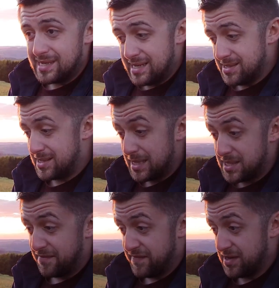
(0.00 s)
and that's
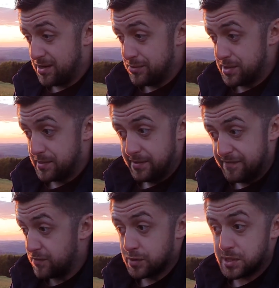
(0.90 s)
something I would
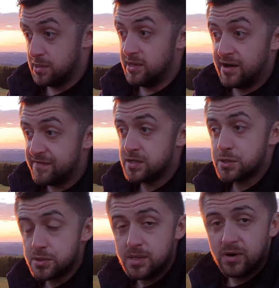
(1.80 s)
of course love and
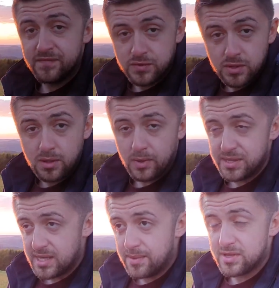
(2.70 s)
dream of doing one day,